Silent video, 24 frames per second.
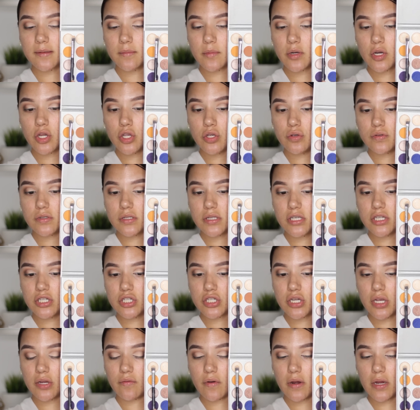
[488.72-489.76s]
I'm going to use this
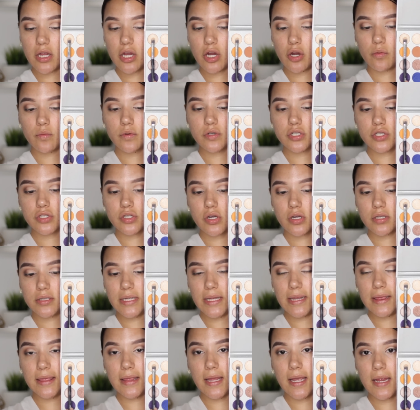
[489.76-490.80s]
shade right here, which is called
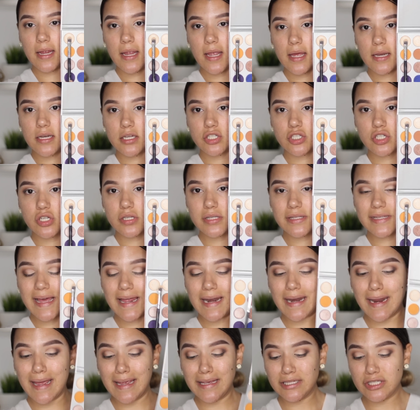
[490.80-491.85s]
In Light, and it's just
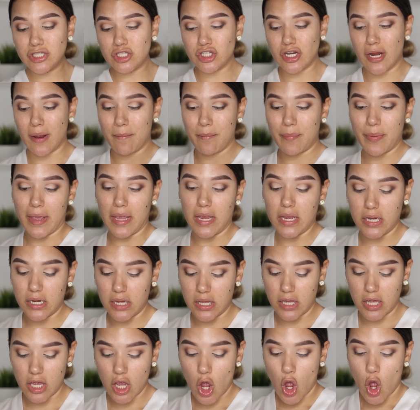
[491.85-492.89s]
that nice
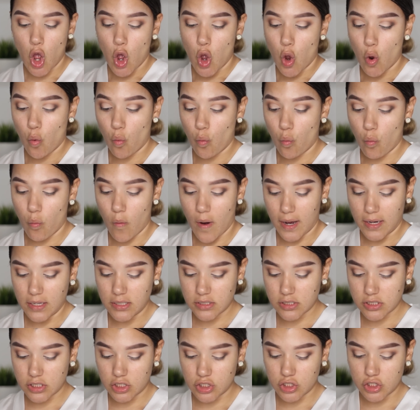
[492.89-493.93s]
champagne-y
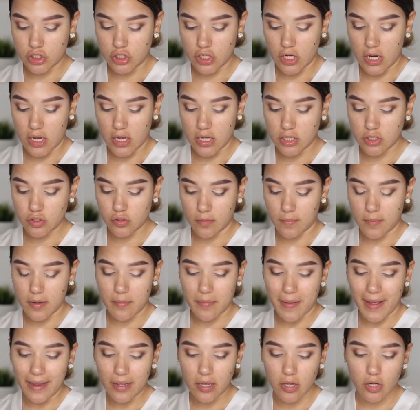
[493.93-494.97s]
white shade. So I'm going to
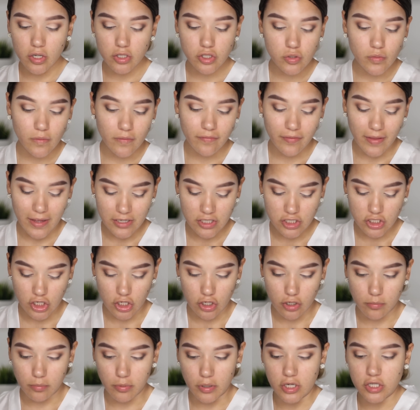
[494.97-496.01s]
pack it onto a flat
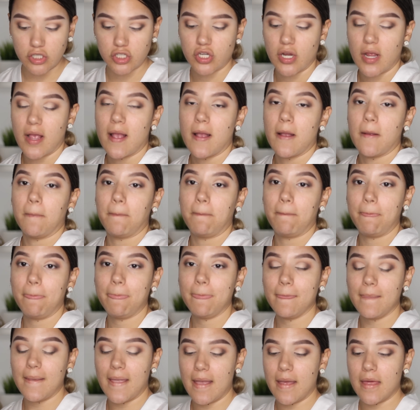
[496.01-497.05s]
shader brush,
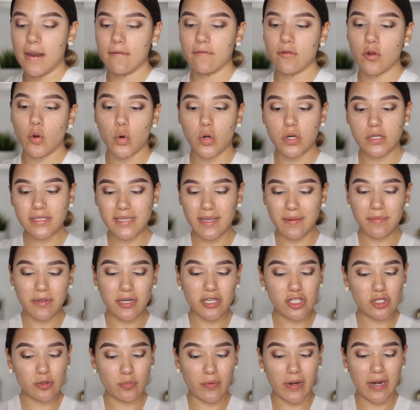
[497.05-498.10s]
and of course I'm going to
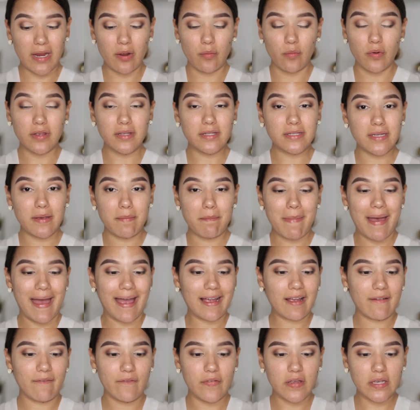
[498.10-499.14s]
spray it with some
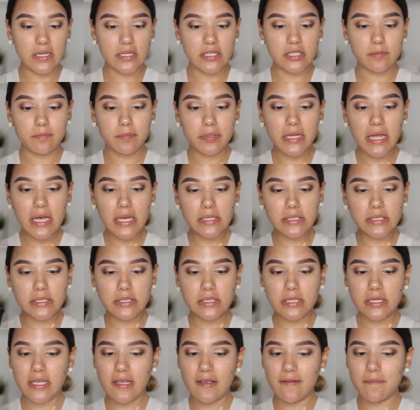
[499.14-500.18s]
MAC Fix Plus
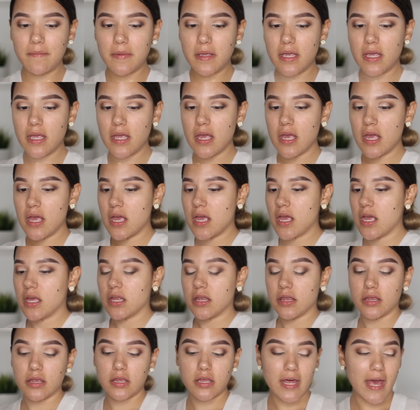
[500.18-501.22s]
to give me
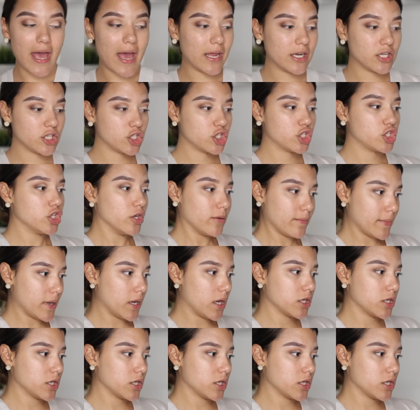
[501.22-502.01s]
that shimmer.